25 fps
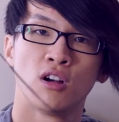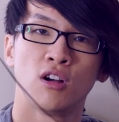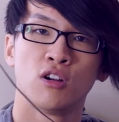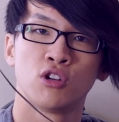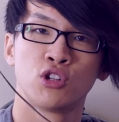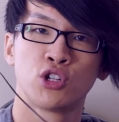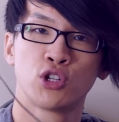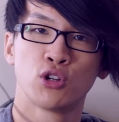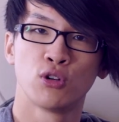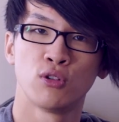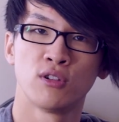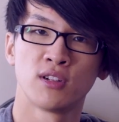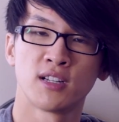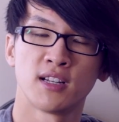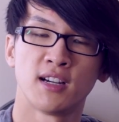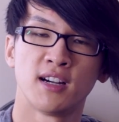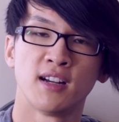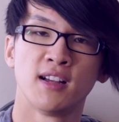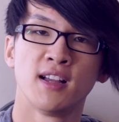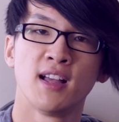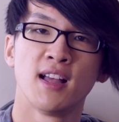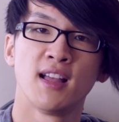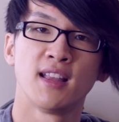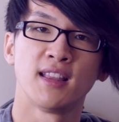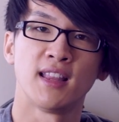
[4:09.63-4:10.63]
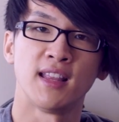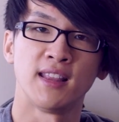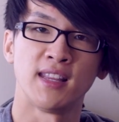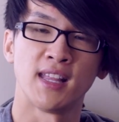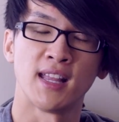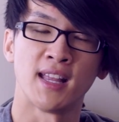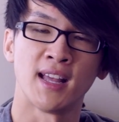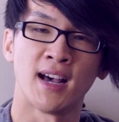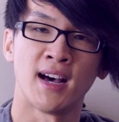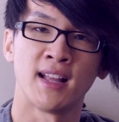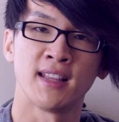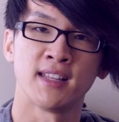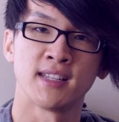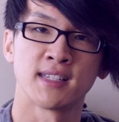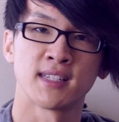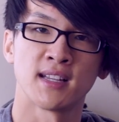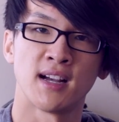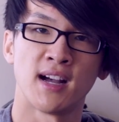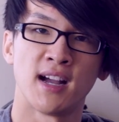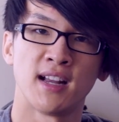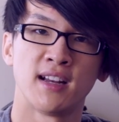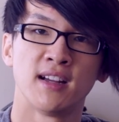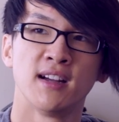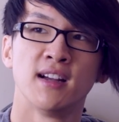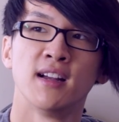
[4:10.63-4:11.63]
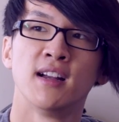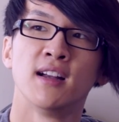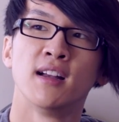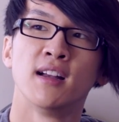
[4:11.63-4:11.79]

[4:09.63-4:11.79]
shorter than the other side.